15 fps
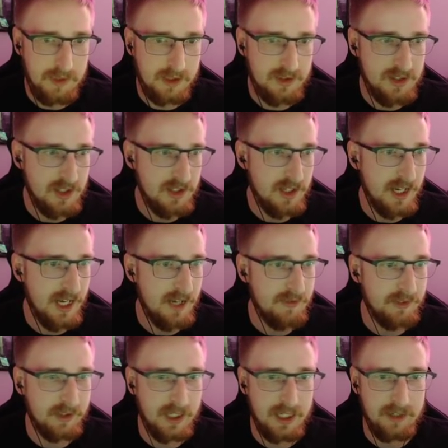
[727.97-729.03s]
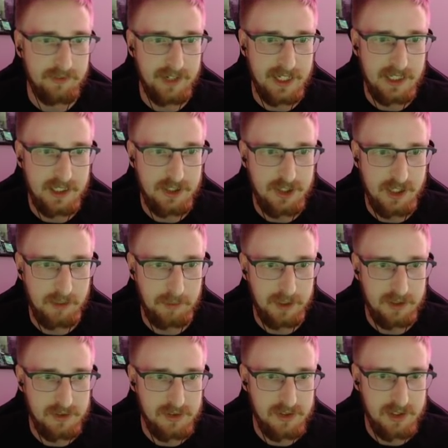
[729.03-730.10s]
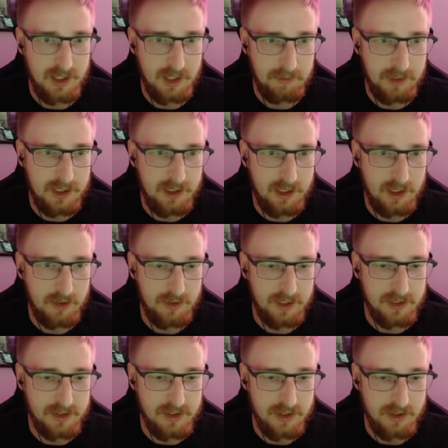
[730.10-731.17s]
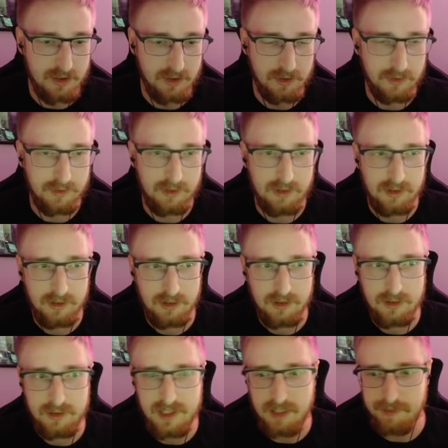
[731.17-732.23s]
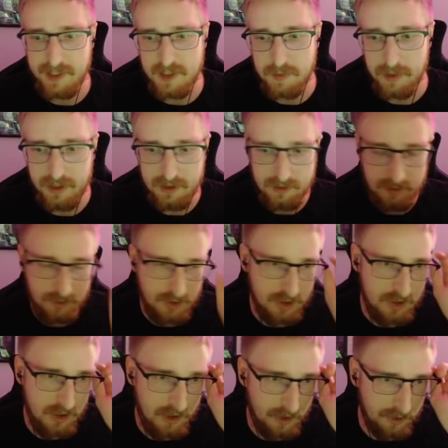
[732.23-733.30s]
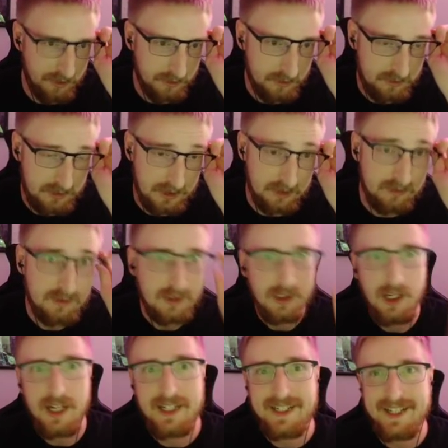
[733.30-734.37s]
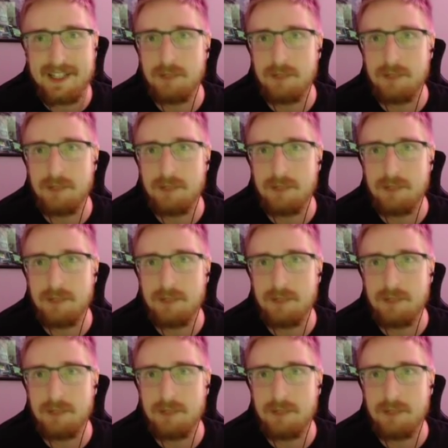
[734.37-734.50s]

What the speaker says: Since they have a lot of AD champions, I'm gonna go into Dead Man's Plate, just so, you know, again